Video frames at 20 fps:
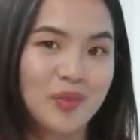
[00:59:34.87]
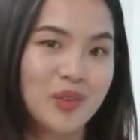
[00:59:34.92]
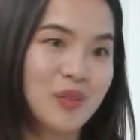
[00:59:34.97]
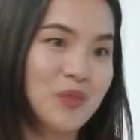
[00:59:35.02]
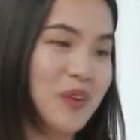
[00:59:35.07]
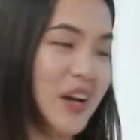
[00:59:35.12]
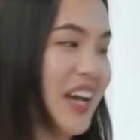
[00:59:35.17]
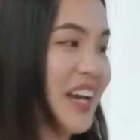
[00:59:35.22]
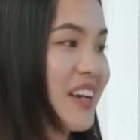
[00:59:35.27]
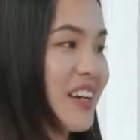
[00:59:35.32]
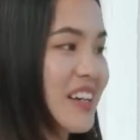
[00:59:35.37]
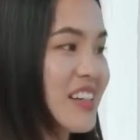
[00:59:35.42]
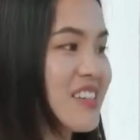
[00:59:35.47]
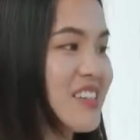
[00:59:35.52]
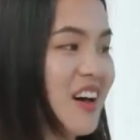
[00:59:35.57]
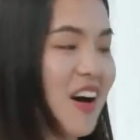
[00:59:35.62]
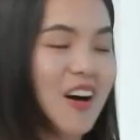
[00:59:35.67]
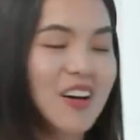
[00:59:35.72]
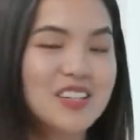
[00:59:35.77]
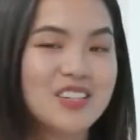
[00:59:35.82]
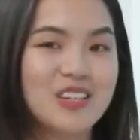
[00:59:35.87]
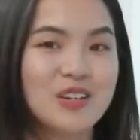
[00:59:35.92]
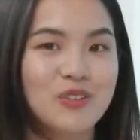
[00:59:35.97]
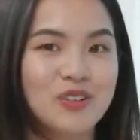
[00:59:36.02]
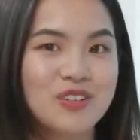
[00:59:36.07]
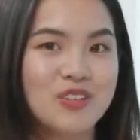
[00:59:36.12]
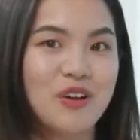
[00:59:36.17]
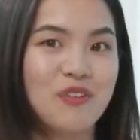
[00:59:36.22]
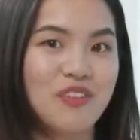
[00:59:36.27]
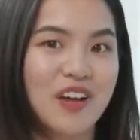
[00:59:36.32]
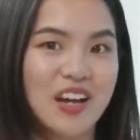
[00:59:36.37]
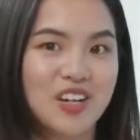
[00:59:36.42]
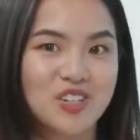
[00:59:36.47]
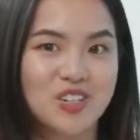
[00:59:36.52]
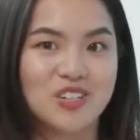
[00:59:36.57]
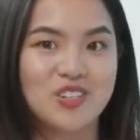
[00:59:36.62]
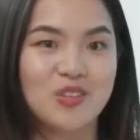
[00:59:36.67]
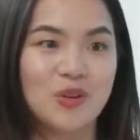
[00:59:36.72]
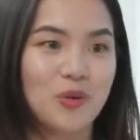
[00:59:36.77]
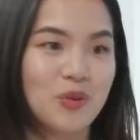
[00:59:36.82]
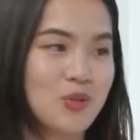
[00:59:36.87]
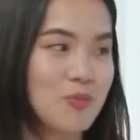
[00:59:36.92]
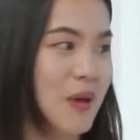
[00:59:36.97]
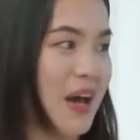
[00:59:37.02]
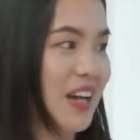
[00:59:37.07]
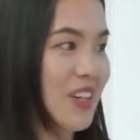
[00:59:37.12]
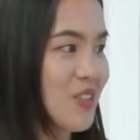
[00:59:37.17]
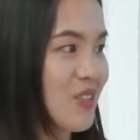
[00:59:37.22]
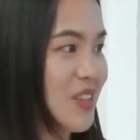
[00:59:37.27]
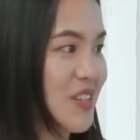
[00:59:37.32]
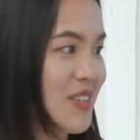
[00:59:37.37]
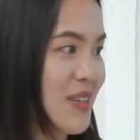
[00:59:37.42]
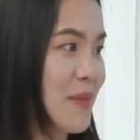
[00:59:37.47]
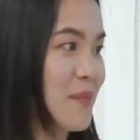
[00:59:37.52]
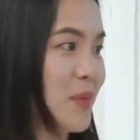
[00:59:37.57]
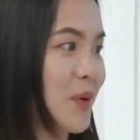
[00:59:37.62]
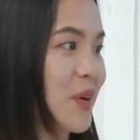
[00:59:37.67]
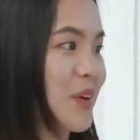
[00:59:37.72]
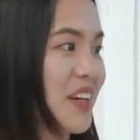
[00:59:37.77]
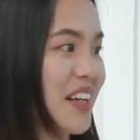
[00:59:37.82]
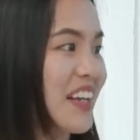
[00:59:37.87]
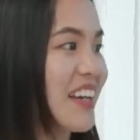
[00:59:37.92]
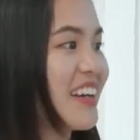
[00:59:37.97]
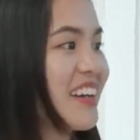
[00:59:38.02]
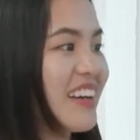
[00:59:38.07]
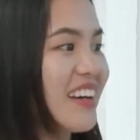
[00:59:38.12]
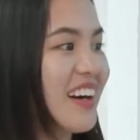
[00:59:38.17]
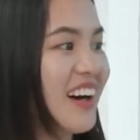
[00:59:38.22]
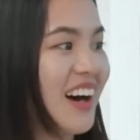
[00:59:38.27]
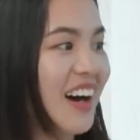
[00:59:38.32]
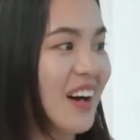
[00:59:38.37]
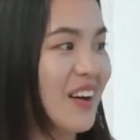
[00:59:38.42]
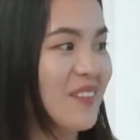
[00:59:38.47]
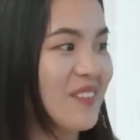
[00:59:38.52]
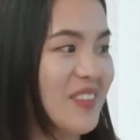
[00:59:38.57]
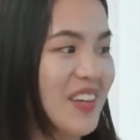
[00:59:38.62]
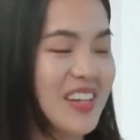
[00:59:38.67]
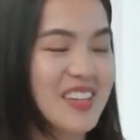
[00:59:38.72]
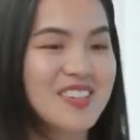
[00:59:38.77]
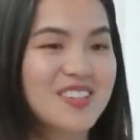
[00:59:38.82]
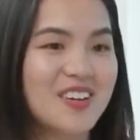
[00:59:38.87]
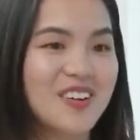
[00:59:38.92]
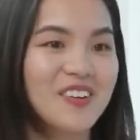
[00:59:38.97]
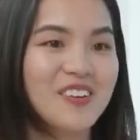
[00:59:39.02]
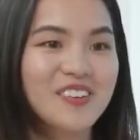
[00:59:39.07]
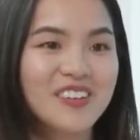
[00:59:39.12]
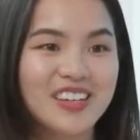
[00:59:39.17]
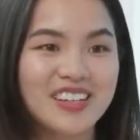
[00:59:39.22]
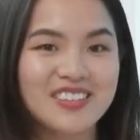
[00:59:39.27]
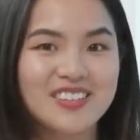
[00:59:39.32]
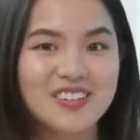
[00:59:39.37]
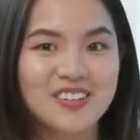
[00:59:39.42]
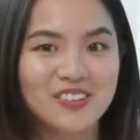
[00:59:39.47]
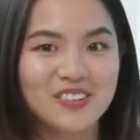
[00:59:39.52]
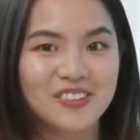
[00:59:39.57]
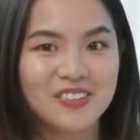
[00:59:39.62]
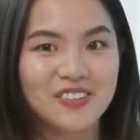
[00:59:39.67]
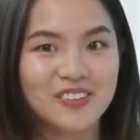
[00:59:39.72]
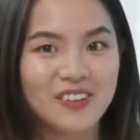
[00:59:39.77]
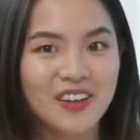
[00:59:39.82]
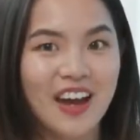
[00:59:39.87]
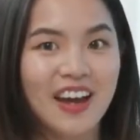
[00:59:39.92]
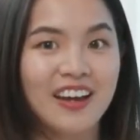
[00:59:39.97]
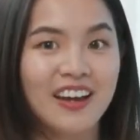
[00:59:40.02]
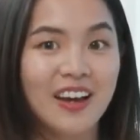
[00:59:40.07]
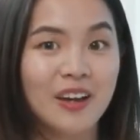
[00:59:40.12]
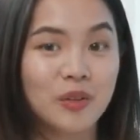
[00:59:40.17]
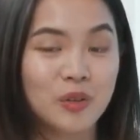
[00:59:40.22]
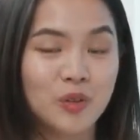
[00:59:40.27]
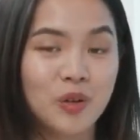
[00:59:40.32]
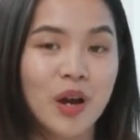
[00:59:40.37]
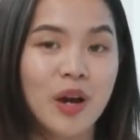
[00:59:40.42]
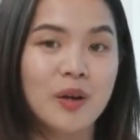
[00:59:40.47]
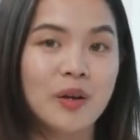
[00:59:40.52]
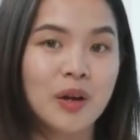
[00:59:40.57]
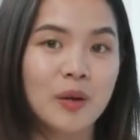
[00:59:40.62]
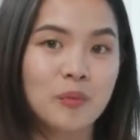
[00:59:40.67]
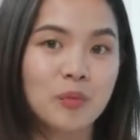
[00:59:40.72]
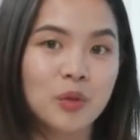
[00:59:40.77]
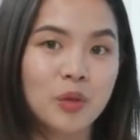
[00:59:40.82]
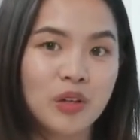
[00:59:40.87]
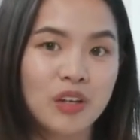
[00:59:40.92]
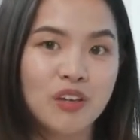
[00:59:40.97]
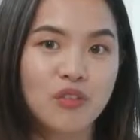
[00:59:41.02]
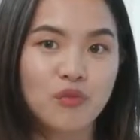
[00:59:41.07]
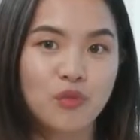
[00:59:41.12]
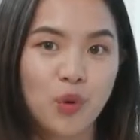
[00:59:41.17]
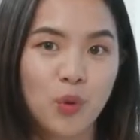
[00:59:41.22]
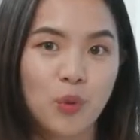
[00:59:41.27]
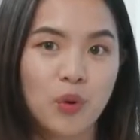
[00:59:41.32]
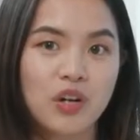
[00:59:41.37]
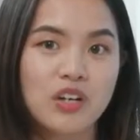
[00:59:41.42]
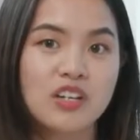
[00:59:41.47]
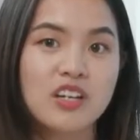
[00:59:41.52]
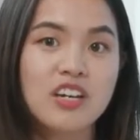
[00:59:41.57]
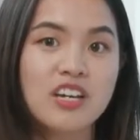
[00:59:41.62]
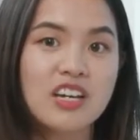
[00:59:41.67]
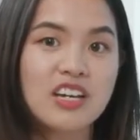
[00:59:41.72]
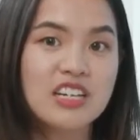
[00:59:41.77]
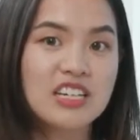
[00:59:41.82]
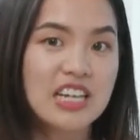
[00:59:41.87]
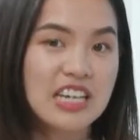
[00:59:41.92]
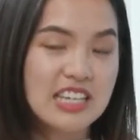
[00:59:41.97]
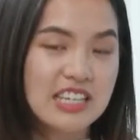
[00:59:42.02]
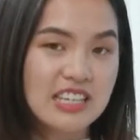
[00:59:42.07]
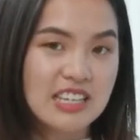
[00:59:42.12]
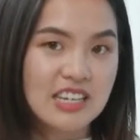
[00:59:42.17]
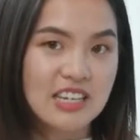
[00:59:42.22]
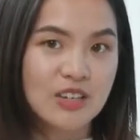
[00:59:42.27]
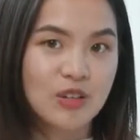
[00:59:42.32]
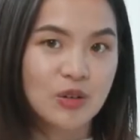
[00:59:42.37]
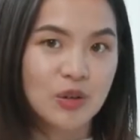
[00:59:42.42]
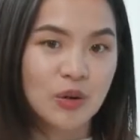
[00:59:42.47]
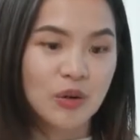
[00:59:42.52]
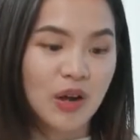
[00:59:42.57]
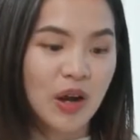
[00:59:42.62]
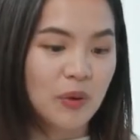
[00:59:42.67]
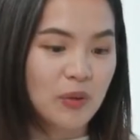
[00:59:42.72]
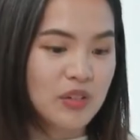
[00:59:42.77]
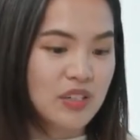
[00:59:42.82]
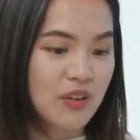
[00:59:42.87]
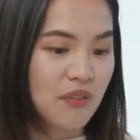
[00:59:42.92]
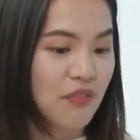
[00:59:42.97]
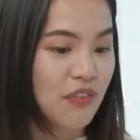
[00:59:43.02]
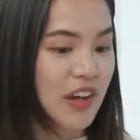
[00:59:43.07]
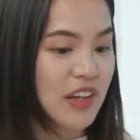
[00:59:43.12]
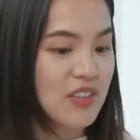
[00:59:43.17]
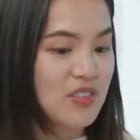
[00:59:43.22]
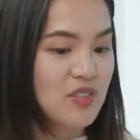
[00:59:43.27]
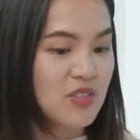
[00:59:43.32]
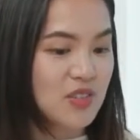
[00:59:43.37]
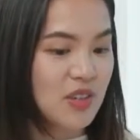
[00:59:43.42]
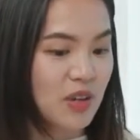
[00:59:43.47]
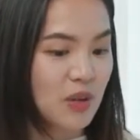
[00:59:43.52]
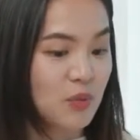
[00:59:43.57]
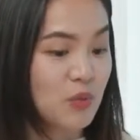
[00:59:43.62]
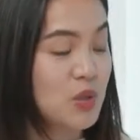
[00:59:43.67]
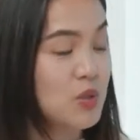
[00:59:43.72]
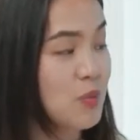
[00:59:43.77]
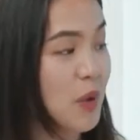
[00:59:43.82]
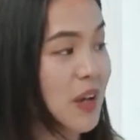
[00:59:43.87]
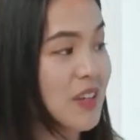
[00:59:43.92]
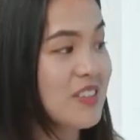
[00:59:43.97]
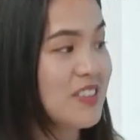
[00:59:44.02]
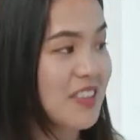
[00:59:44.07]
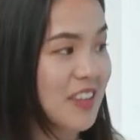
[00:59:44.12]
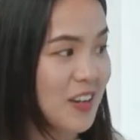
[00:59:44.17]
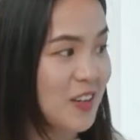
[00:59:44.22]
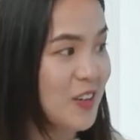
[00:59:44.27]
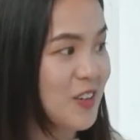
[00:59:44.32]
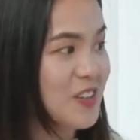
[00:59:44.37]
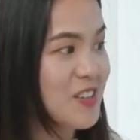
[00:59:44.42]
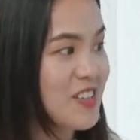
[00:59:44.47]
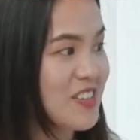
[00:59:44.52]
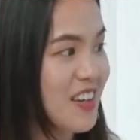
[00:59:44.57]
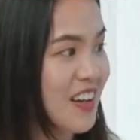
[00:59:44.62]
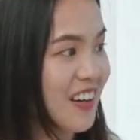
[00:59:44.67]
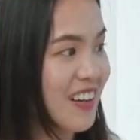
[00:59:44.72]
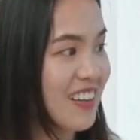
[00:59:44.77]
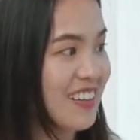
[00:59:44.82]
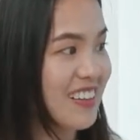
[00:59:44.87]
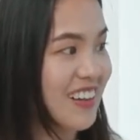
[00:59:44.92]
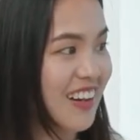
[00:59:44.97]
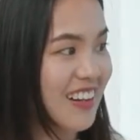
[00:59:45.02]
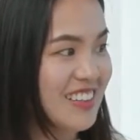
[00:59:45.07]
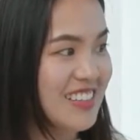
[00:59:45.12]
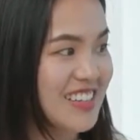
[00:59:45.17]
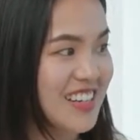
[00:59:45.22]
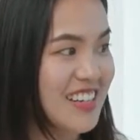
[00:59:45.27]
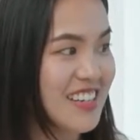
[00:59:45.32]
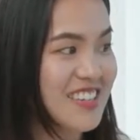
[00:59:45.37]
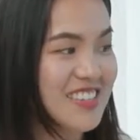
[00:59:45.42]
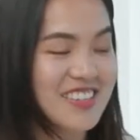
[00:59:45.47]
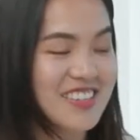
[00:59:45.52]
right, because all series of actions goes back to the same party. And so I'm looking forward to see our defense response letters on this